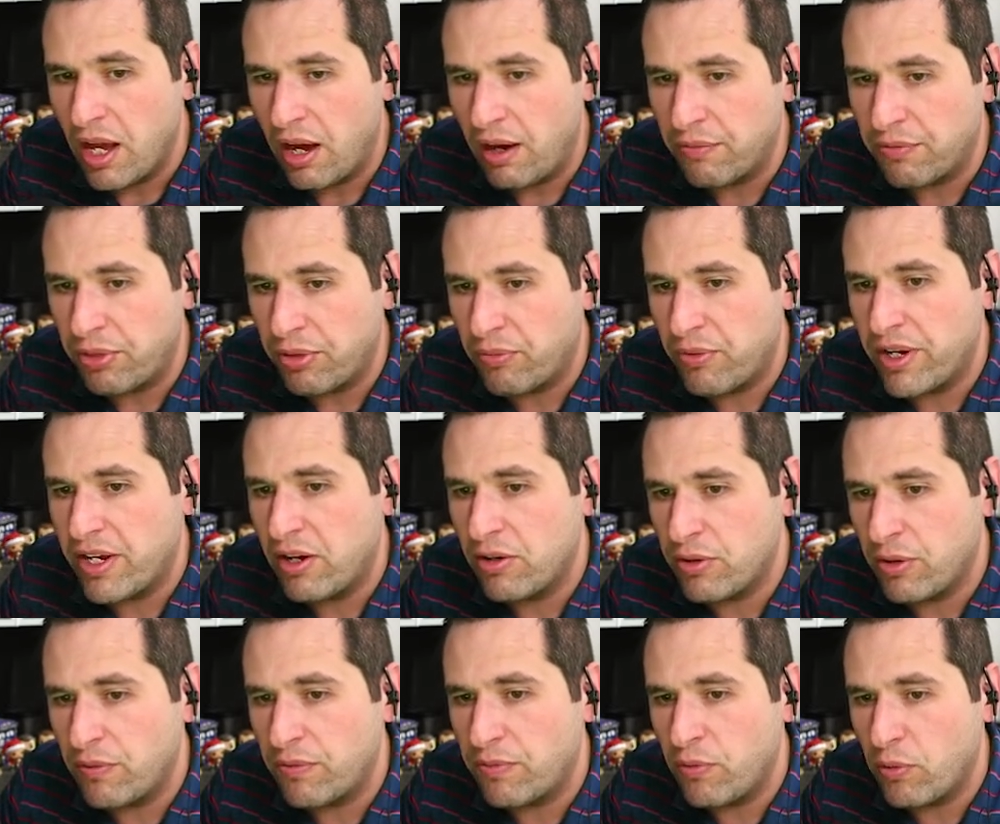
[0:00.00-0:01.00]
of
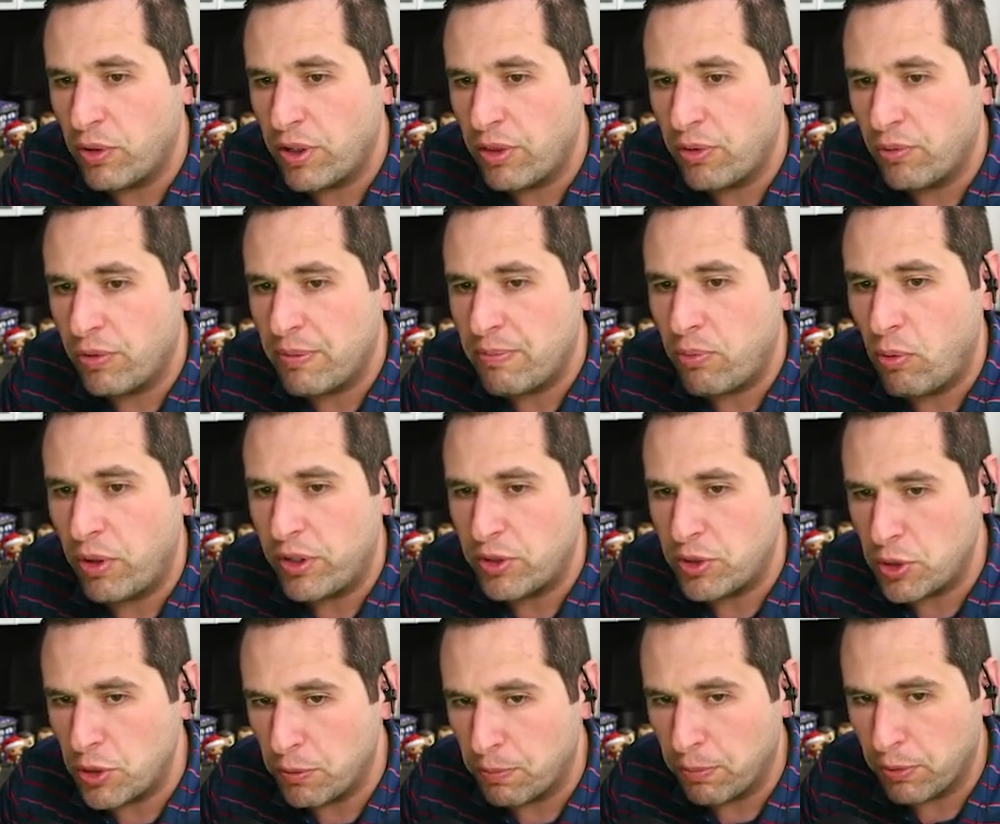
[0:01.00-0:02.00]

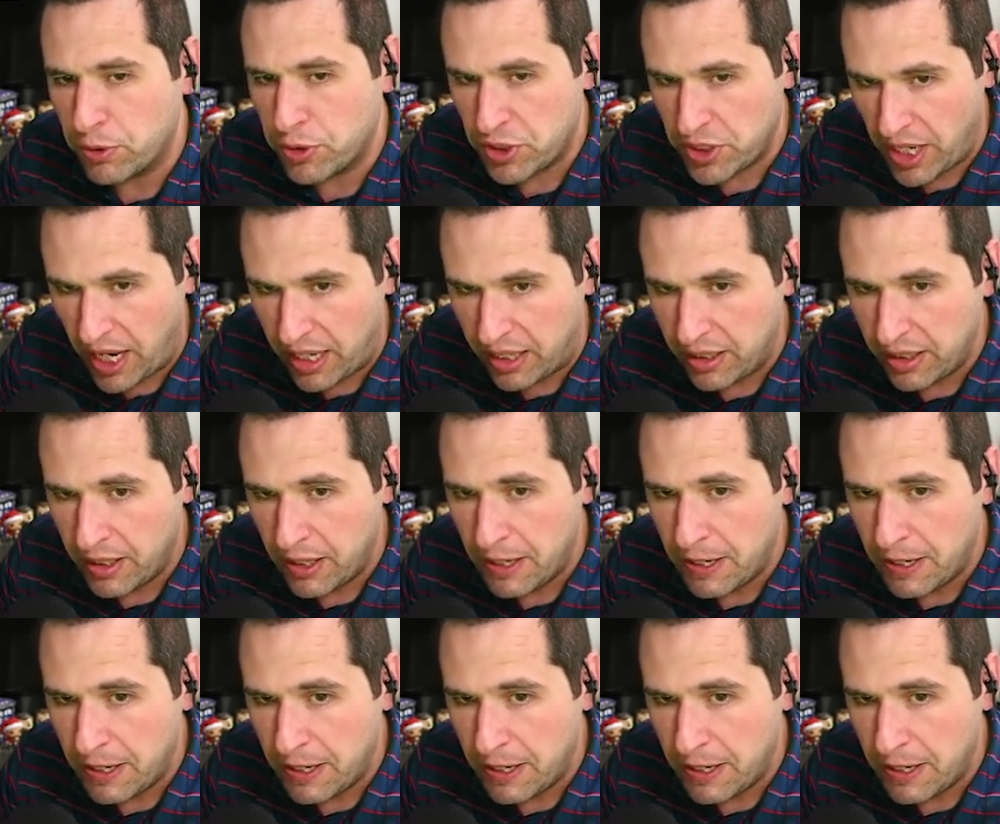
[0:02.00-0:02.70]
343.2%